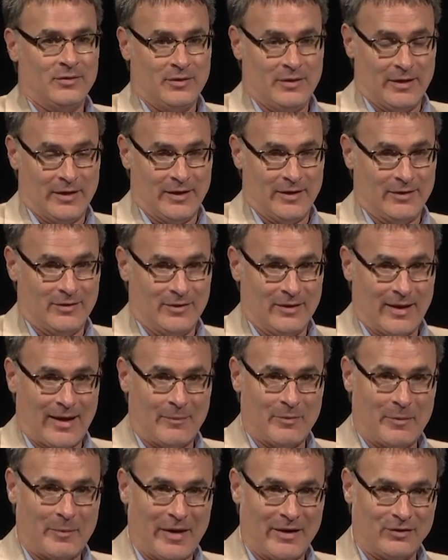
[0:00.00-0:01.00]
I'm
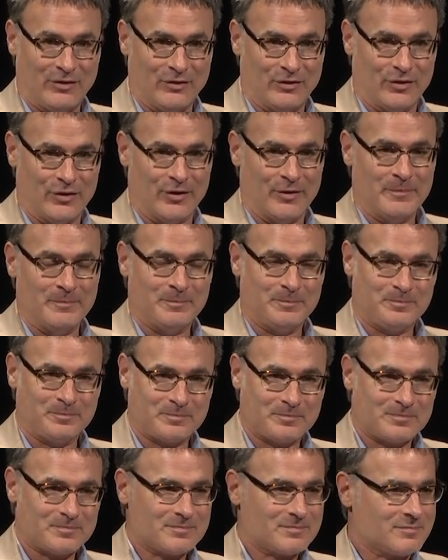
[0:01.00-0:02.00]
the messenger.
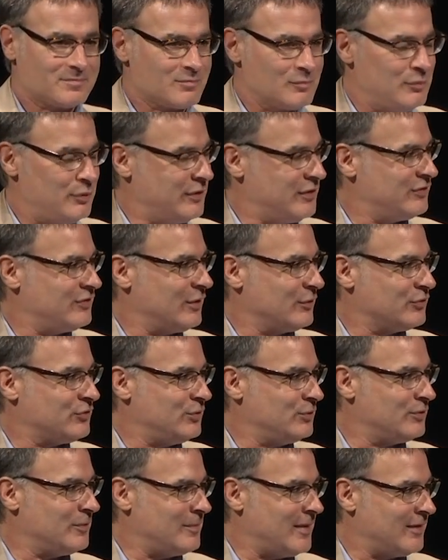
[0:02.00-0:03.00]
Please don't
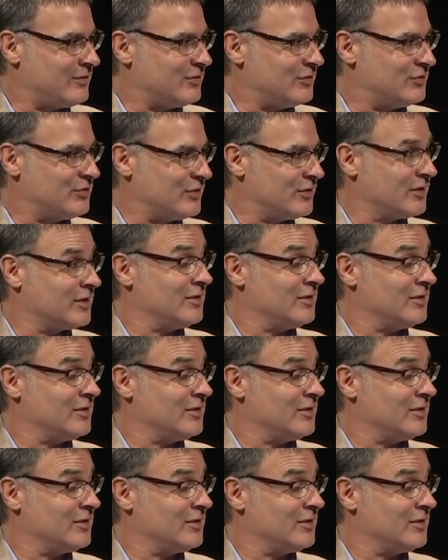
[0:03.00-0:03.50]
shoot the messenger.